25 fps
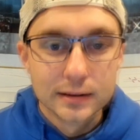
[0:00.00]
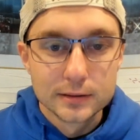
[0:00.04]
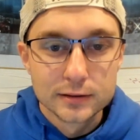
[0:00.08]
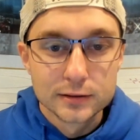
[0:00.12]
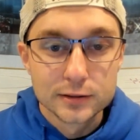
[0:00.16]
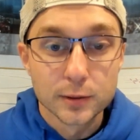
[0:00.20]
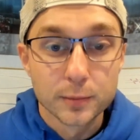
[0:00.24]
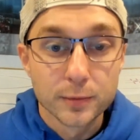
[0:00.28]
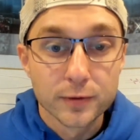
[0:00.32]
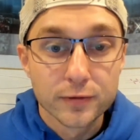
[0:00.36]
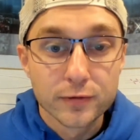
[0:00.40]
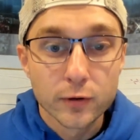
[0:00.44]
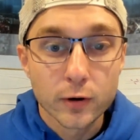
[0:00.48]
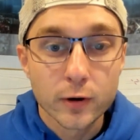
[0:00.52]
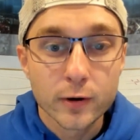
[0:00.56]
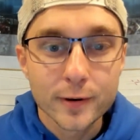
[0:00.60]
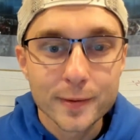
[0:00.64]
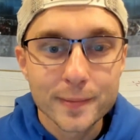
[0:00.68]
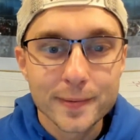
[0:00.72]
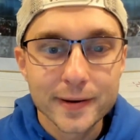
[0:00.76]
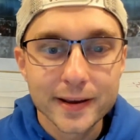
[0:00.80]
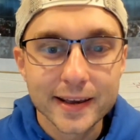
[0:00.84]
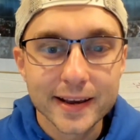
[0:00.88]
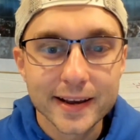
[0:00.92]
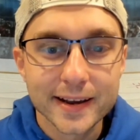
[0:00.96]
So before we
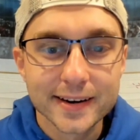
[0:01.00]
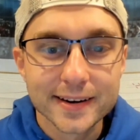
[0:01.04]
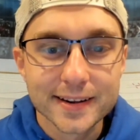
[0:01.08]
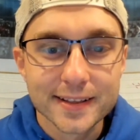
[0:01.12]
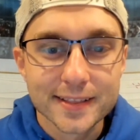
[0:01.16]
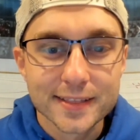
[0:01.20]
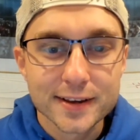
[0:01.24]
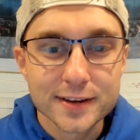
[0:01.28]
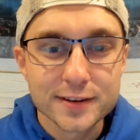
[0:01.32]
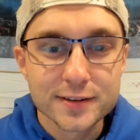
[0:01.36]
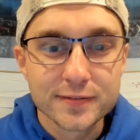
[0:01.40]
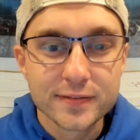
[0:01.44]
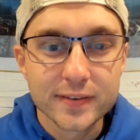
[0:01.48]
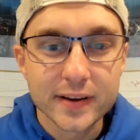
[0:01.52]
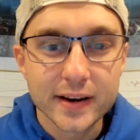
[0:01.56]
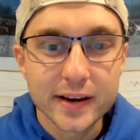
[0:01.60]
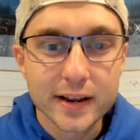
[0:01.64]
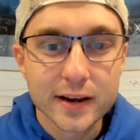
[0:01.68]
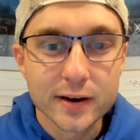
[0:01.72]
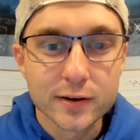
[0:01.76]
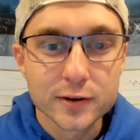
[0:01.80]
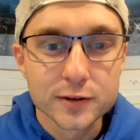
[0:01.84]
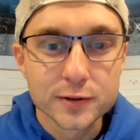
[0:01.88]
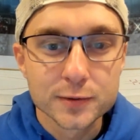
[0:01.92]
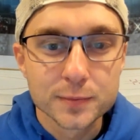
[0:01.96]
begin, this
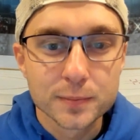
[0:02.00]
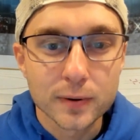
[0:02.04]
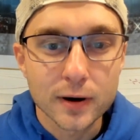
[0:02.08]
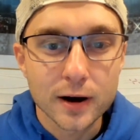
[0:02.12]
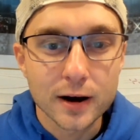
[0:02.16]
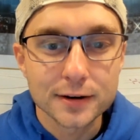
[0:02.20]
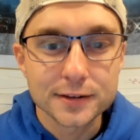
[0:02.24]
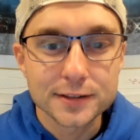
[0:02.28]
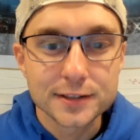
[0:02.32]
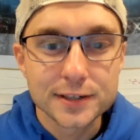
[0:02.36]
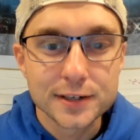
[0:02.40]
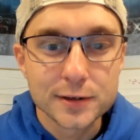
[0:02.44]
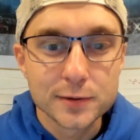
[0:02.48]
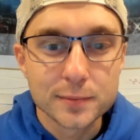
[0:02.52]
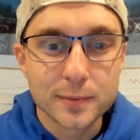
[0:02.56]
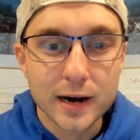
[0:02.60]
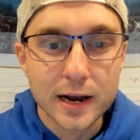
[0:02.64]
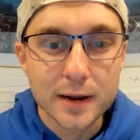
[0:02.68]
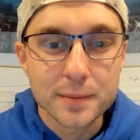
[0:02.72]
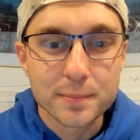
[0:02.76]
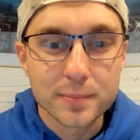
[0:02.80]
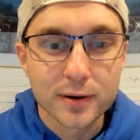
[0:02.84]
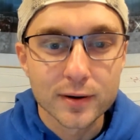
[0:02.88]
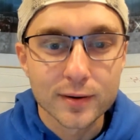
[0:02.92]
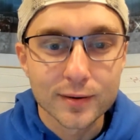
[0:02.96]
video is brought to you
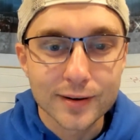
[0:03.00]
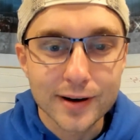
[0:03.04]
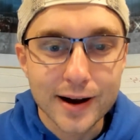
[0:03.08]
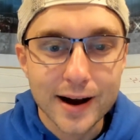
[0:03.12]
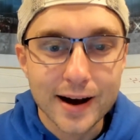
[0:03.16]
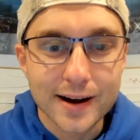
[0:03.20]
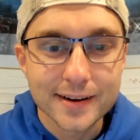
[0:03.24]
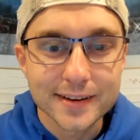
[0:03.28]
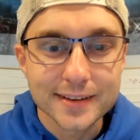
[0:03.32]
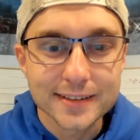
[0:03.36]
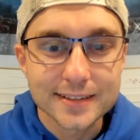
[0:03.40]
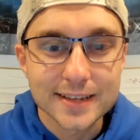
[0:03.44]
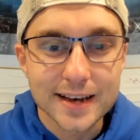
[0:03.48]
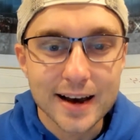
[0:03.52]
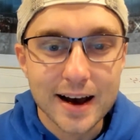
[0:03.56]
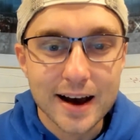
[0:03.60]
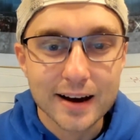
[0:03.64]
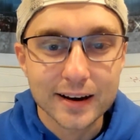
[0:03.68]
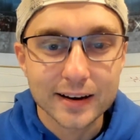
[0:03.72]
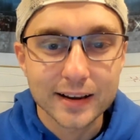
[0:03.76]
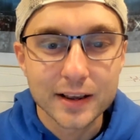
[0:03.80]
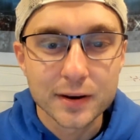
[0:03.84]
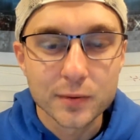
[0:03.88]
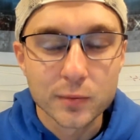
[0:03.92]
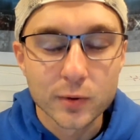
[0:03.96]
by Pirani's
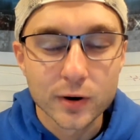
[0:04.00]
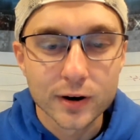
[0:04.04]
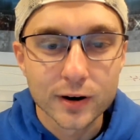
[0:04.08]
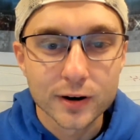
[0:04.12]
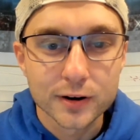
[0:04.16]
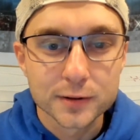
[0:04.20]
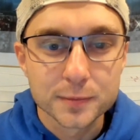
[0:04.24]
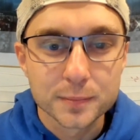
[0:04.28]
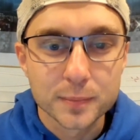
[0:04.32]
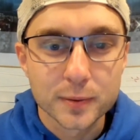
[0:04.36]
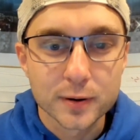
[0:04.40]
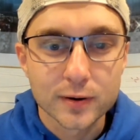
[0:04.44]
Hockey World.